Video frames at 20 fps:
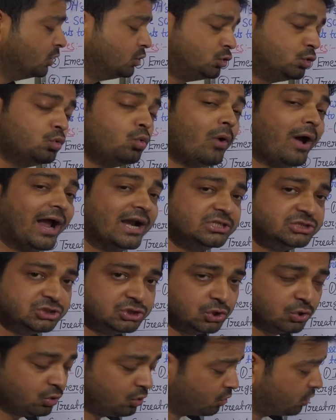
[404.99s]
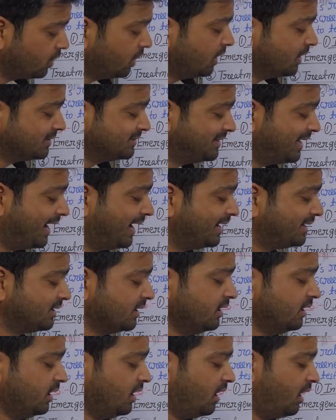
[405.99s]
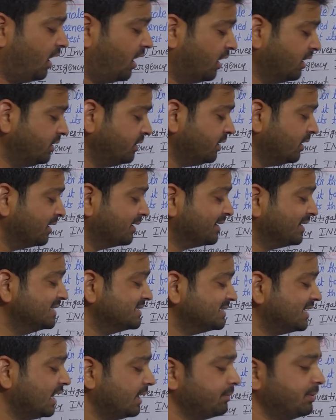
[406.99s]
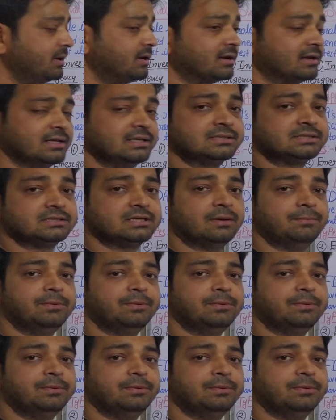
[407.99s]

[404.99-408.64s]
to assure that unreasonable risk,